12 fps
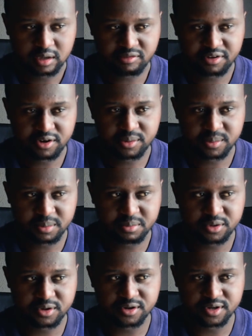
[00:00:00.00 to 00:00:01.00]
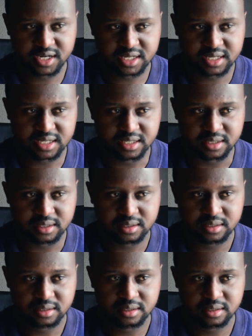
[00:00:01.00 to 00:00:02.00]
If I remember correctly,
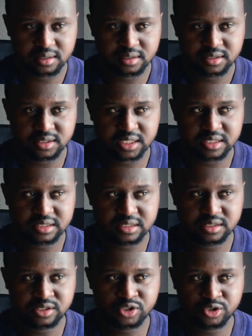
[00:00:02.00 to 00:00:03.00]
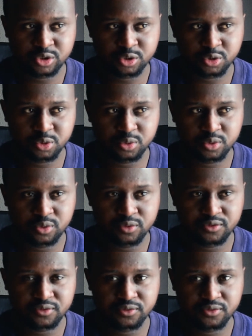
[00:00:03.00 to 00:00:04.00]
Genesis
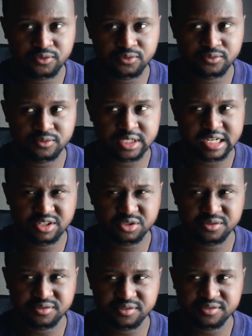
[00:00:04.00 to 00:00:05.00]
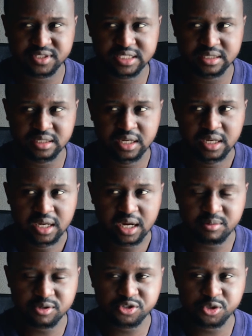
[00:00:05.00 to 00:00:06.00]
2:10 to 15.
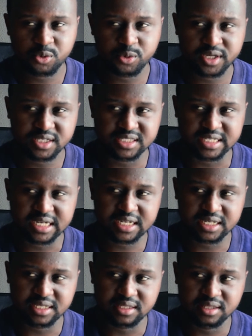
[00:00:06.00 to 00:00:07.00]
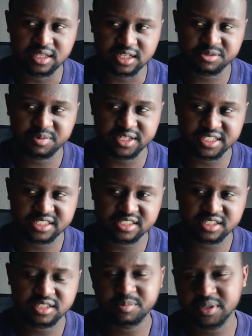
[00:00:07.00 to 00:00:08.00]
I'm not sure where exactly the explanation
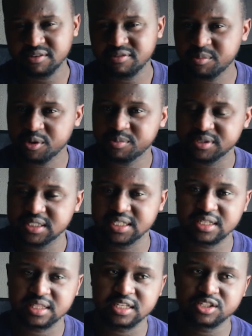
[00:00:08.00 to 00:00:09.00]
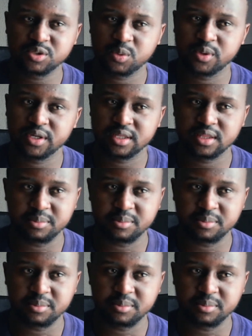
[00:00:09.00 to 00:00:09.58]
starts, but if I'm not mistaken, that's where the